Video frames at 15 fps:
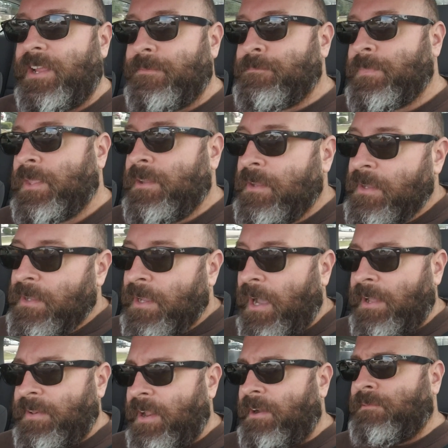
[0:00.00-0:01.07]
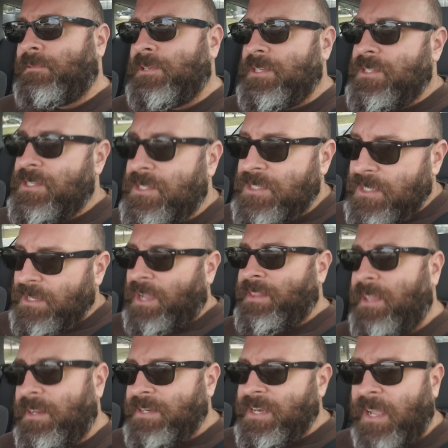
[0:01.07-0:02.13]
And then it was, I
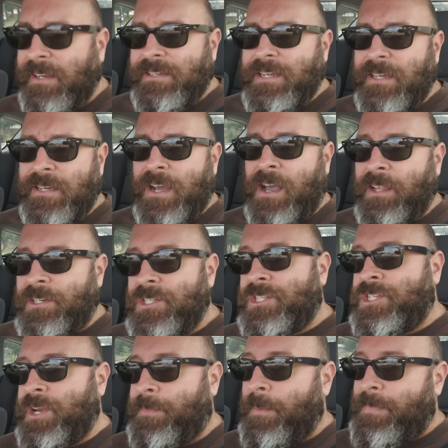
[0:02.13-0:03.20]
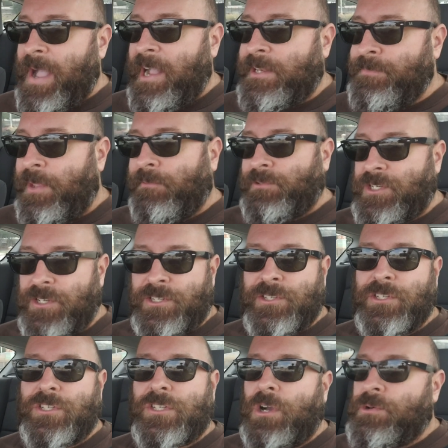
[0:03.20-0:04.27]
think, $19 to ship it back to me, which is
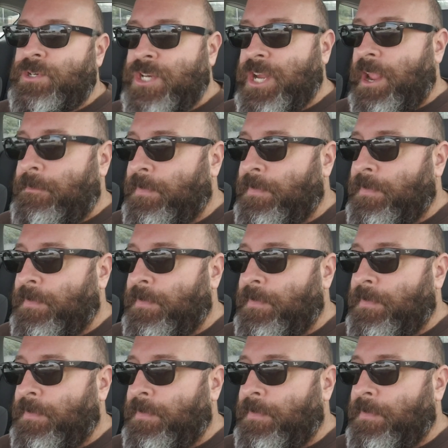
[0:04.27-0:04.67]
so cheap.